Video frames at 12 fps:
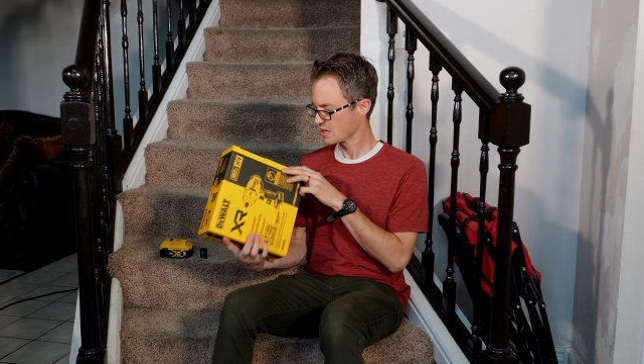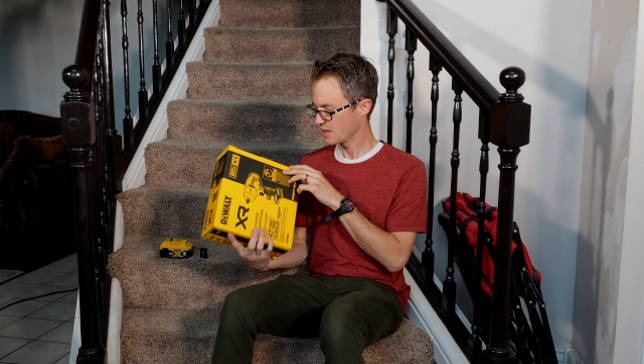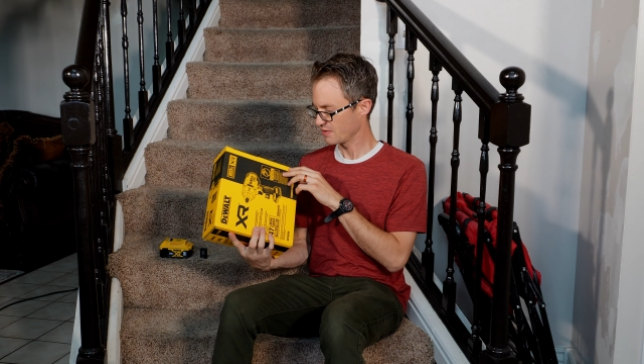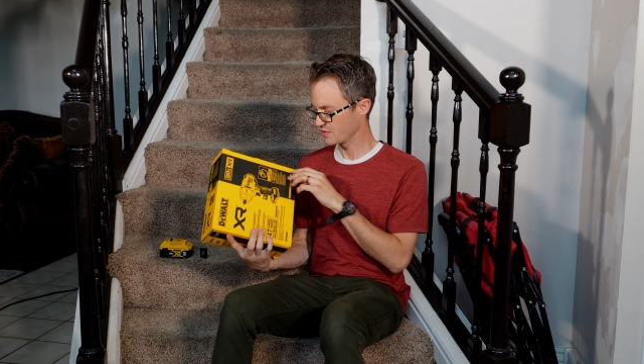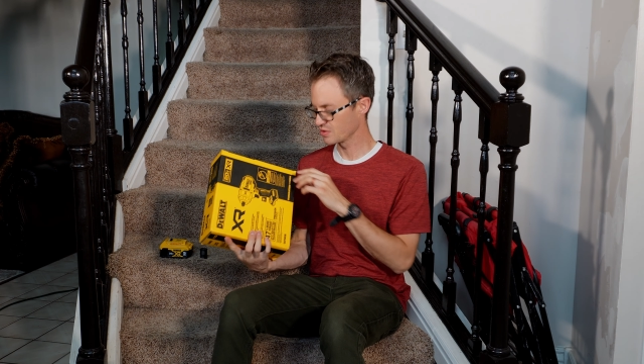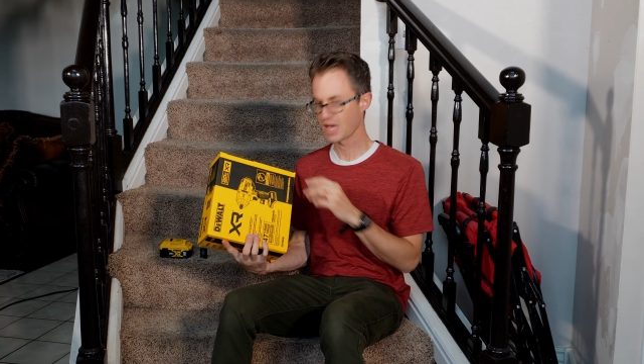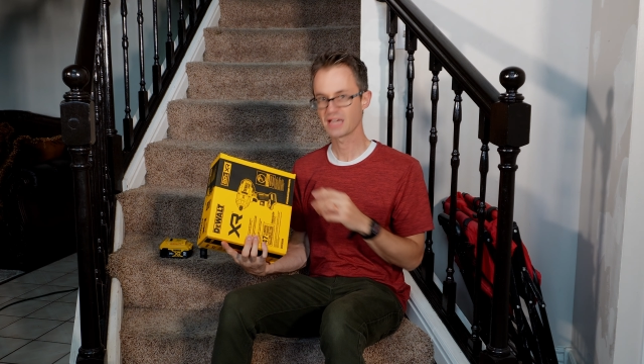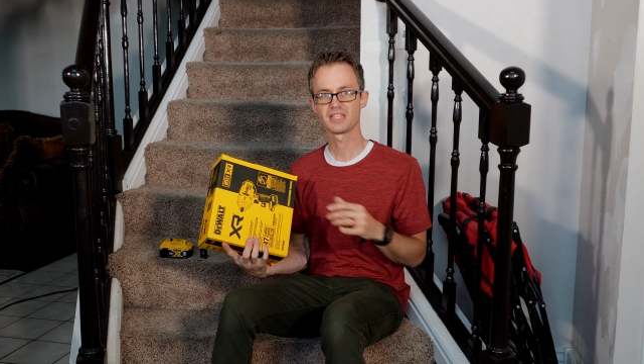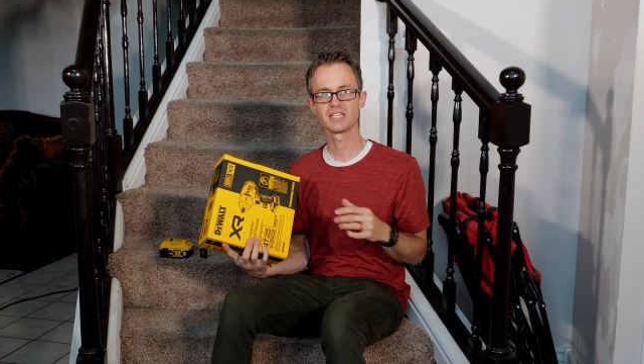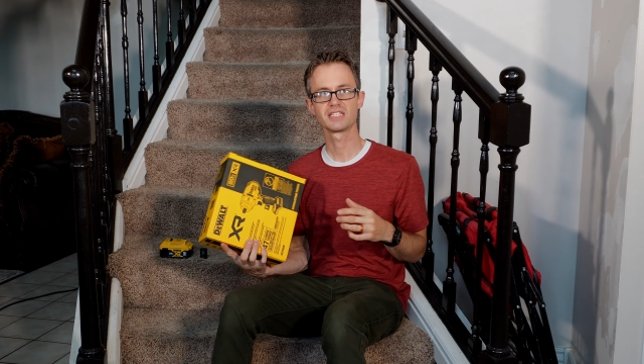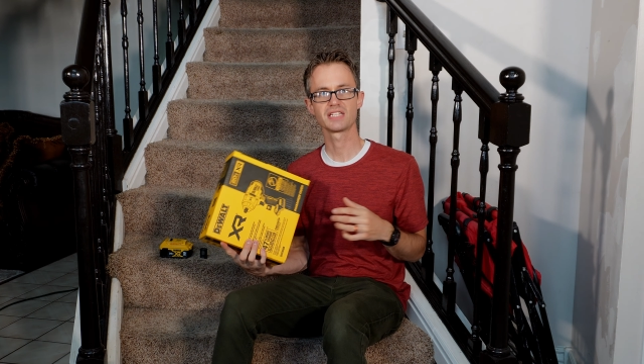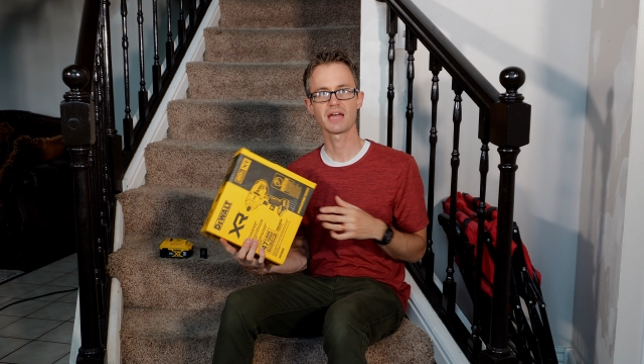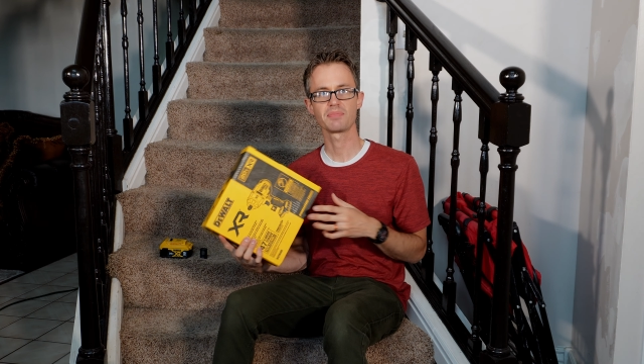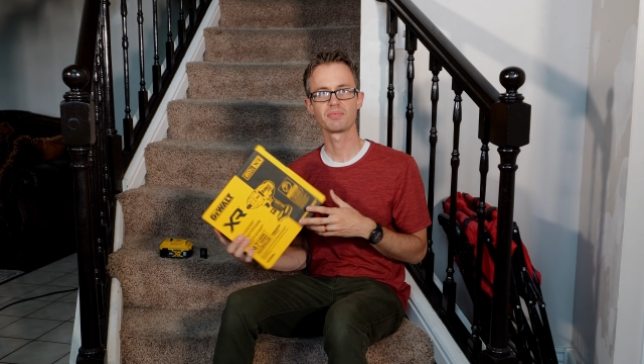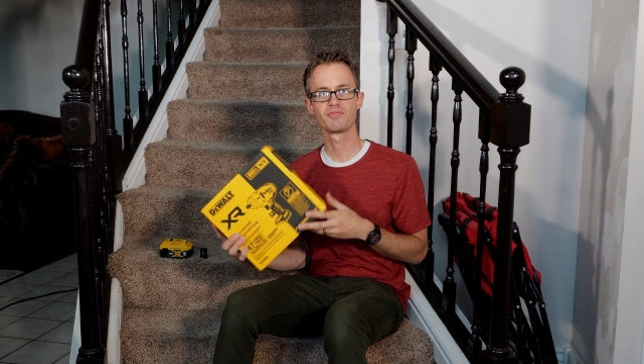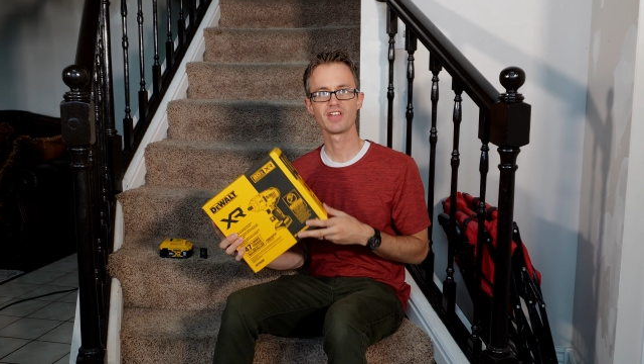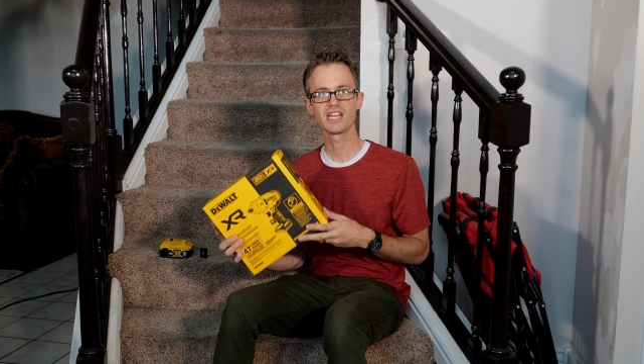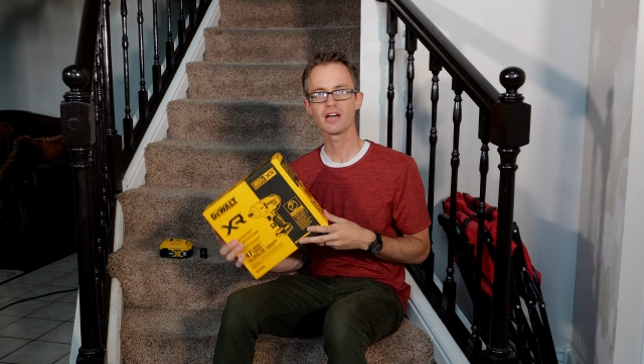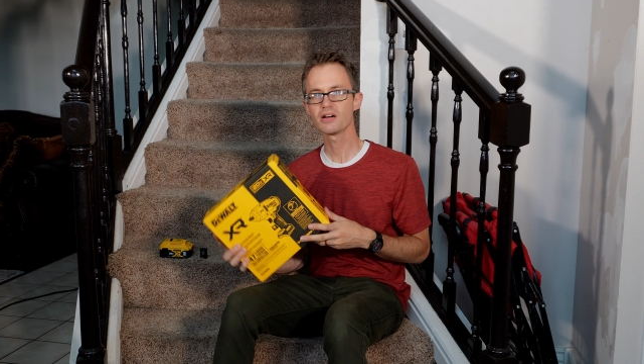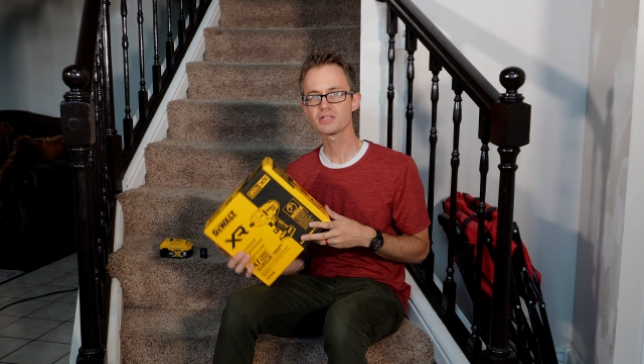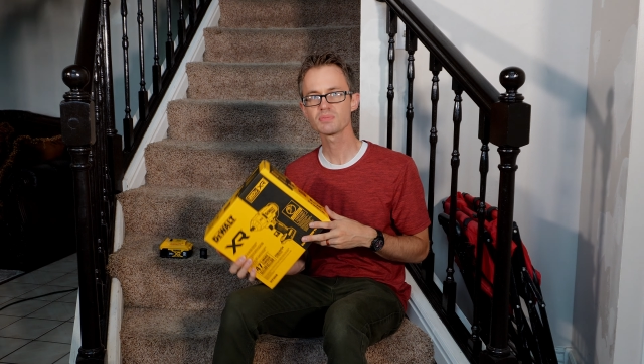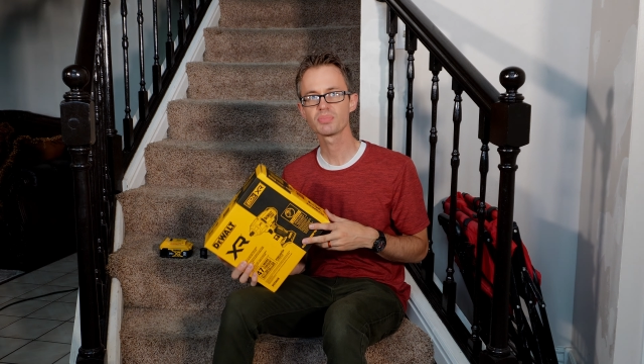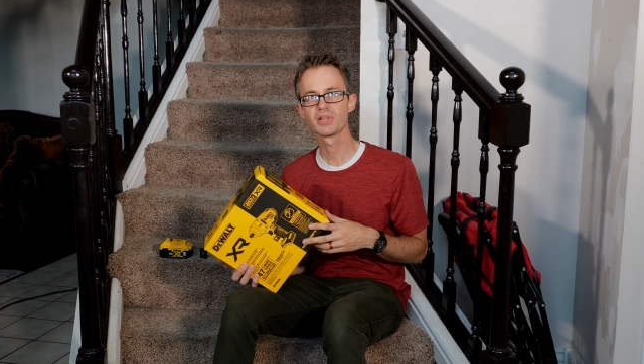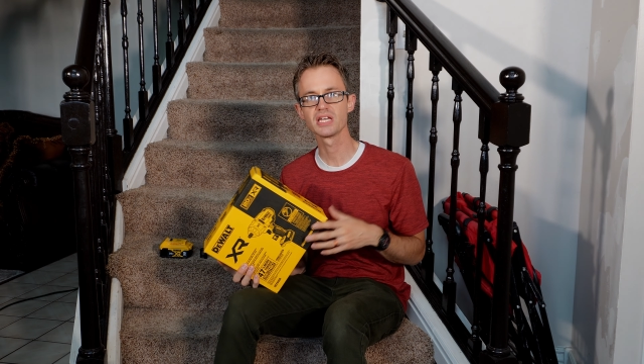If you like these type of videos,
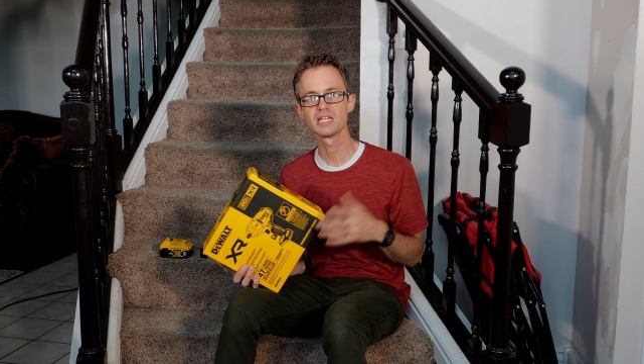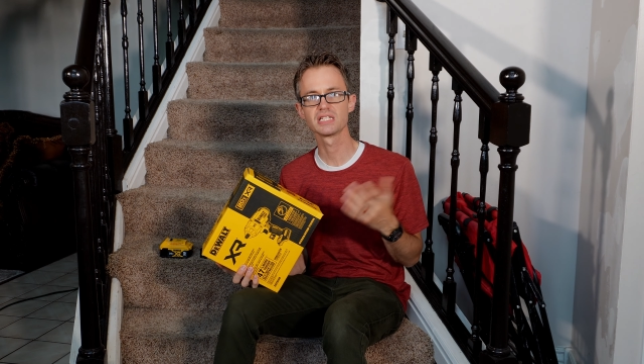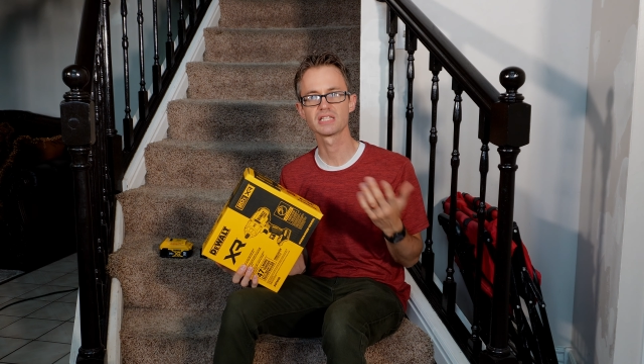please